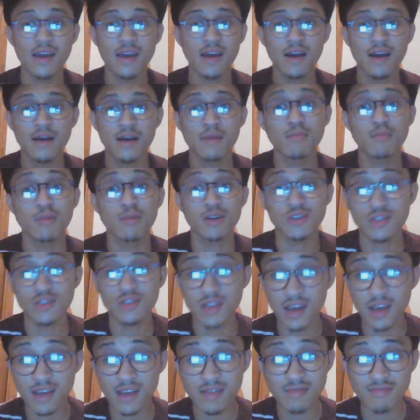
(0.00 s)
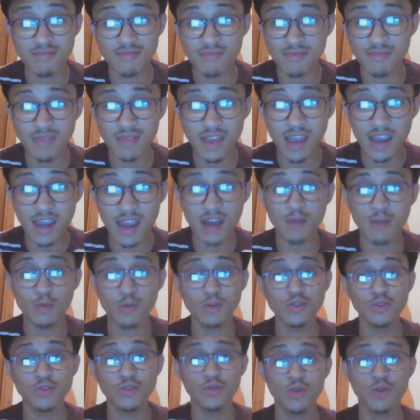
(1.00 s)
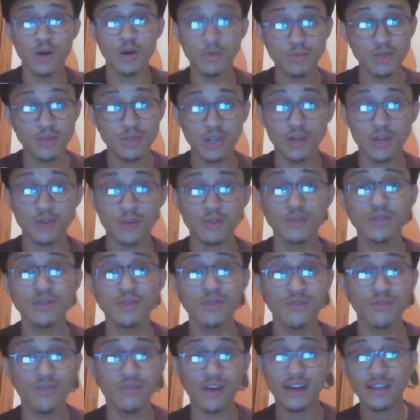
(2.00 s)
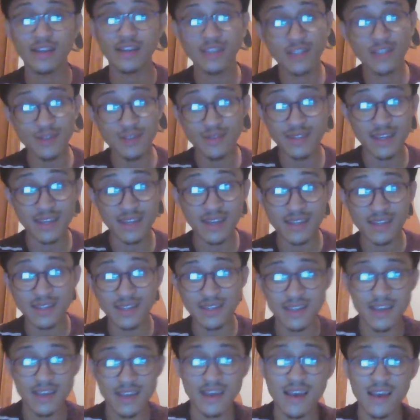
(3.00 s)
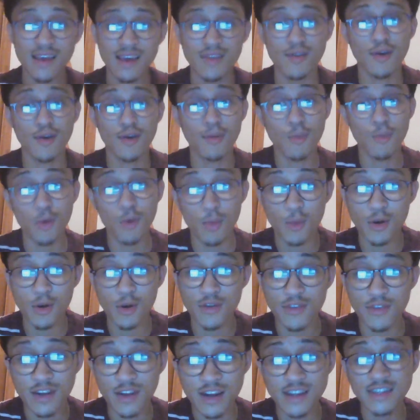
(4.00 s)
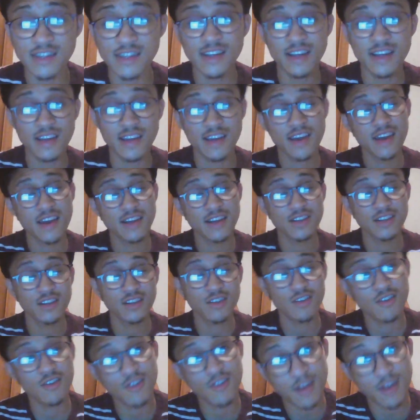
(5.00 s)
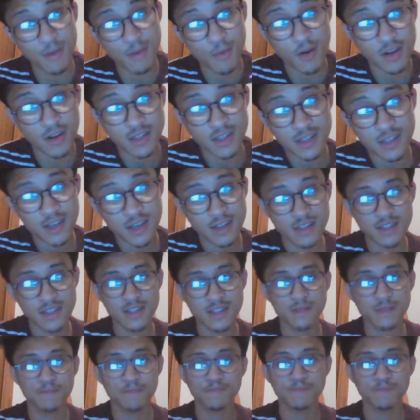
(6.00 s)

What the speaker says: much like the animals who helped Gerald find his own dance, they're more motivated to engage in the learning process.